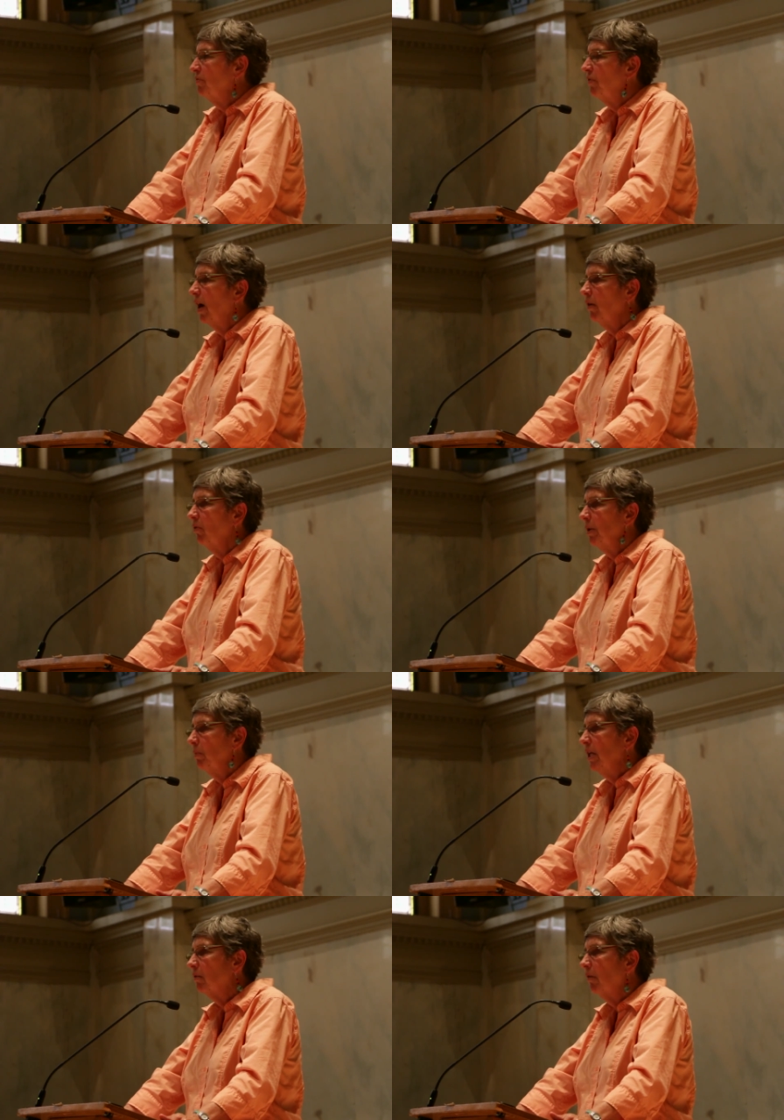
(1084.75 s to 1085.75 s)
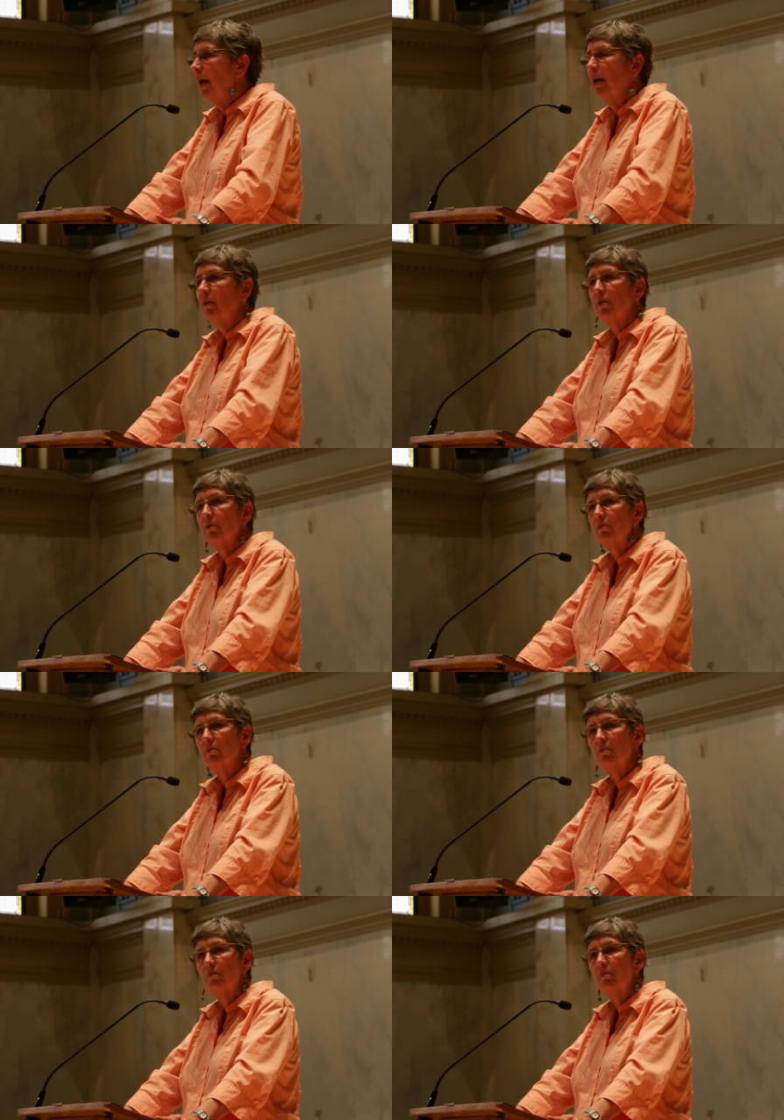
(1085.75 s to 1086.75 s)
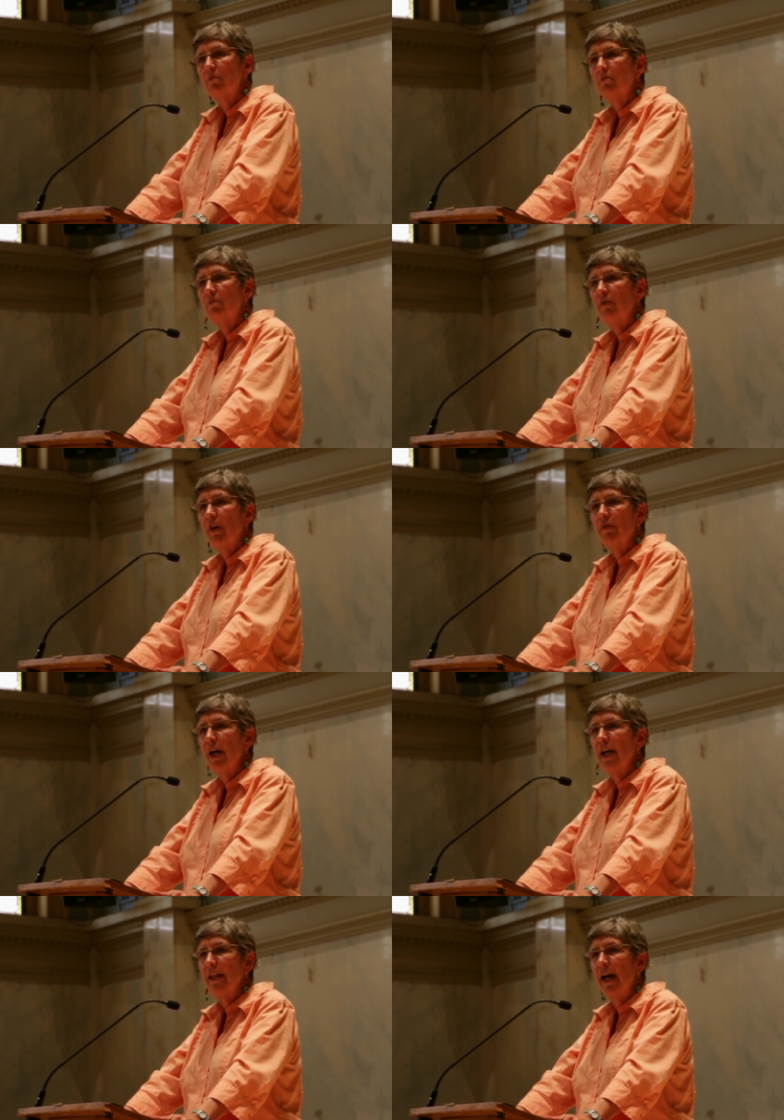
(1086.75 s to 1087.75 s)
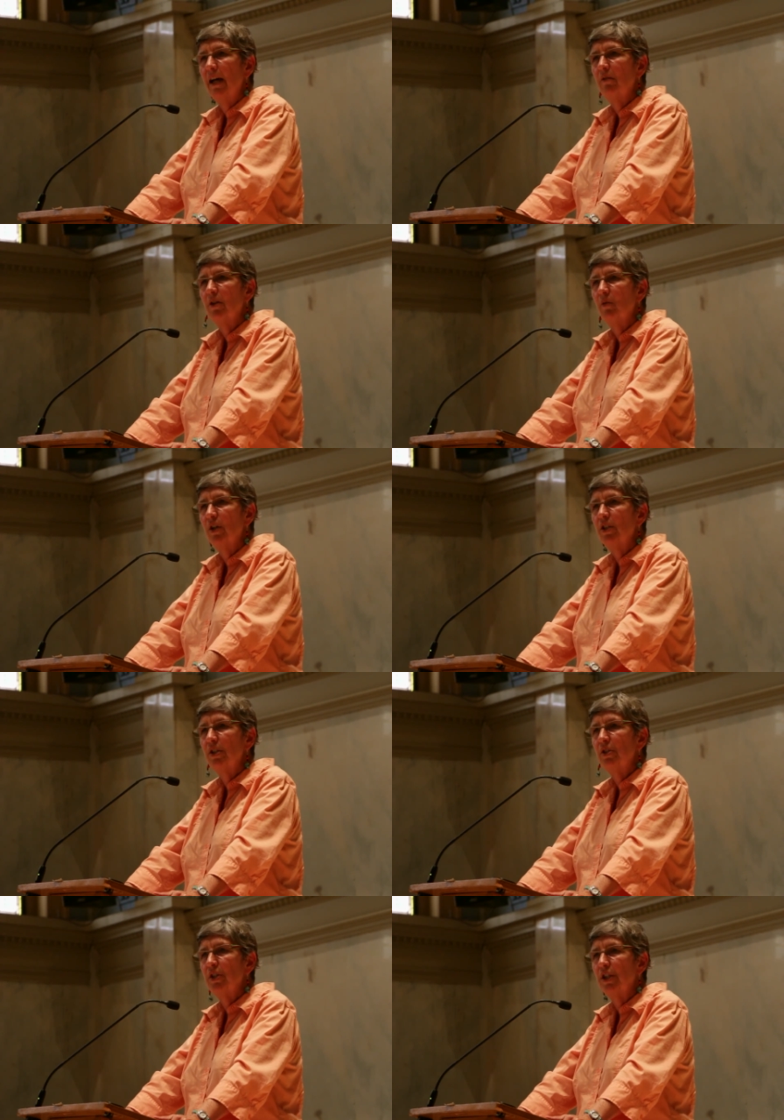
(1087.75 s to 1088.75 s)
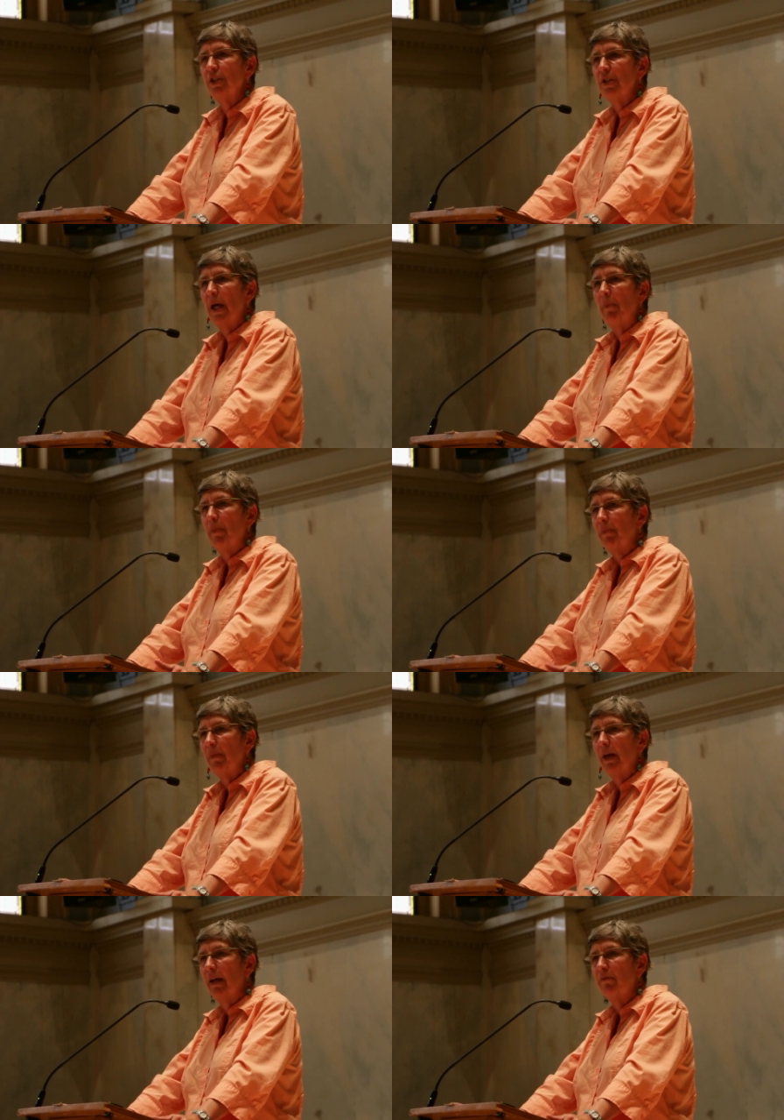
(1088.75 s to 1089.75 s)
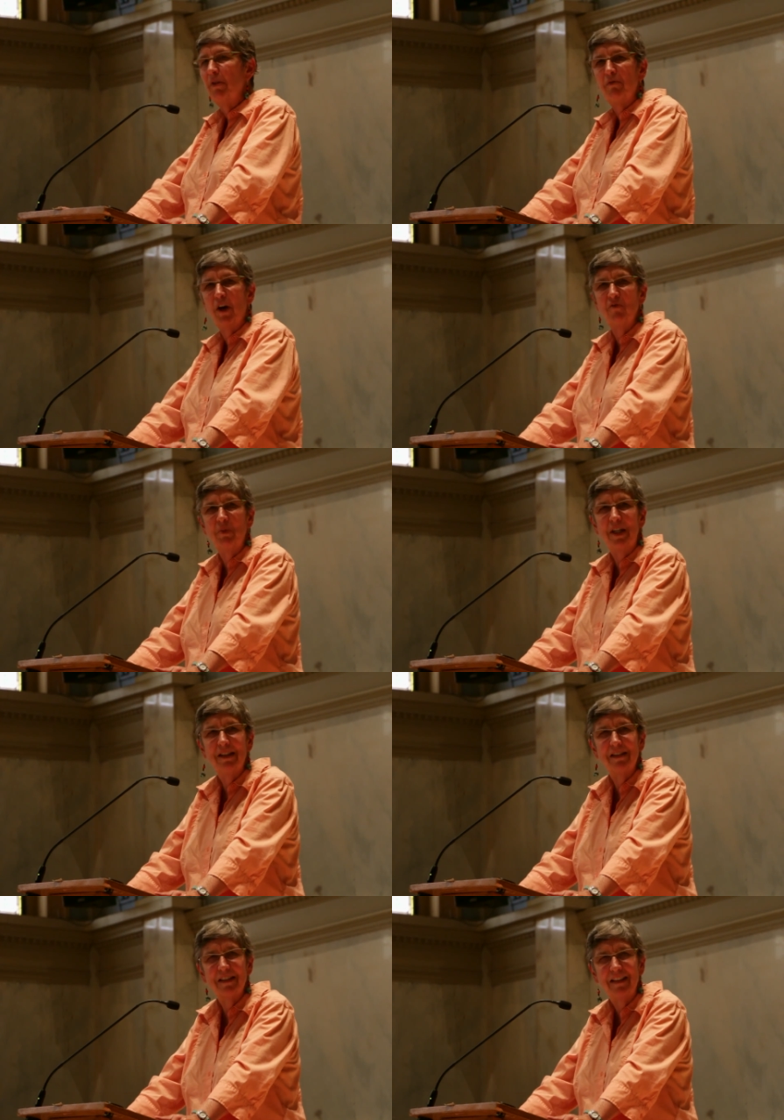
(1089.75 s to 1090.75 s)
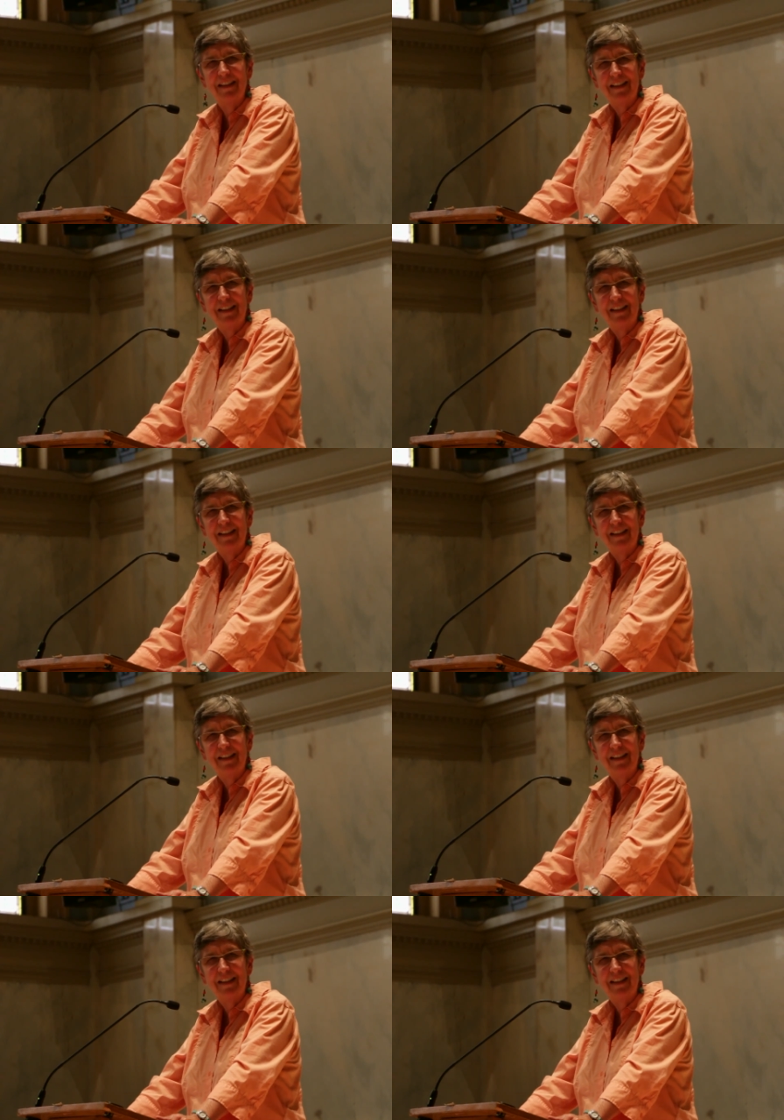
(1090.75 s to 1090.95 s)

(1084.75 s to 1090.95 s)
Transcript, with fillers: be following me around. Have You ever had that where a word just turns up every five minutes?